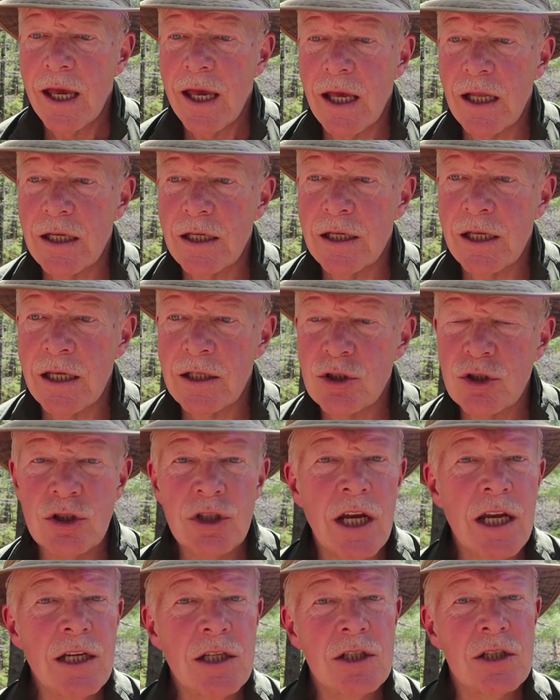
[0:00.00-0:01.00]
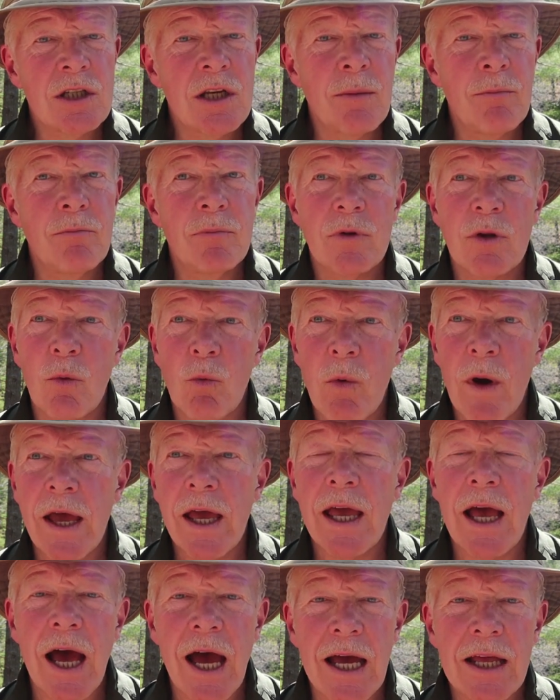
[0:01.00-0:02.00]
And it has changed the
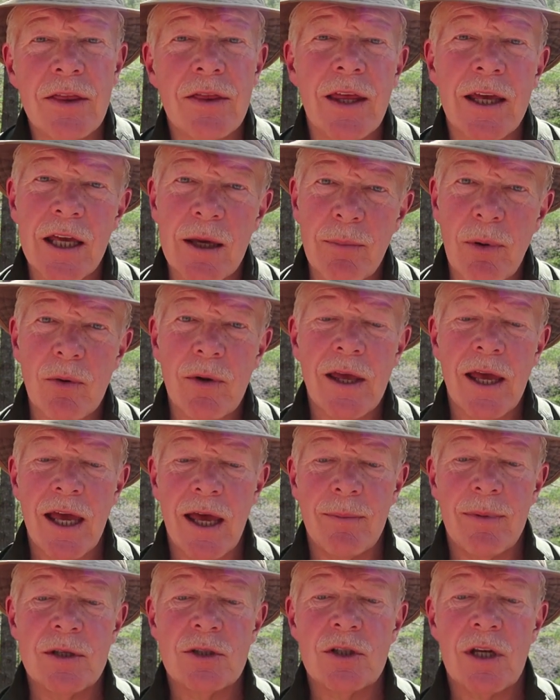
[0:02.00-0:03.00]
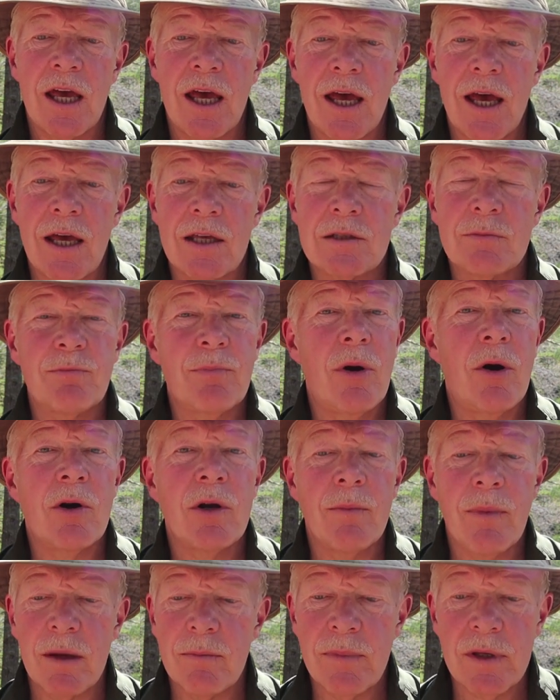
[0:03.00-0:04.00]
way I think about cabbage as
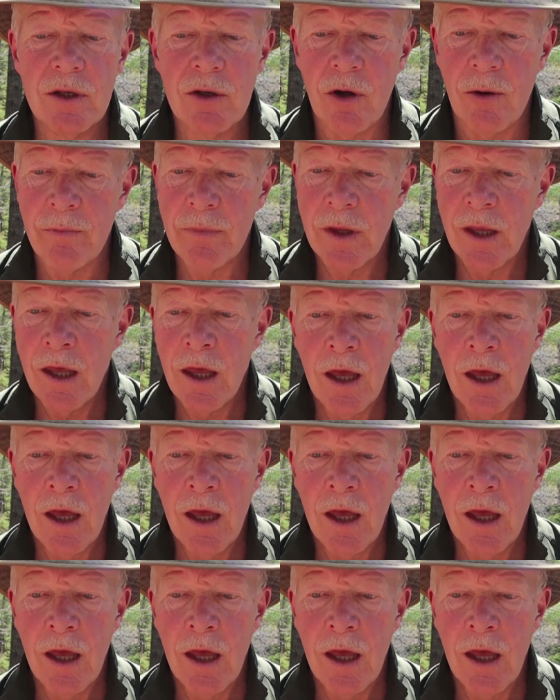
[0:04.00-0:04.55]
part of my meal.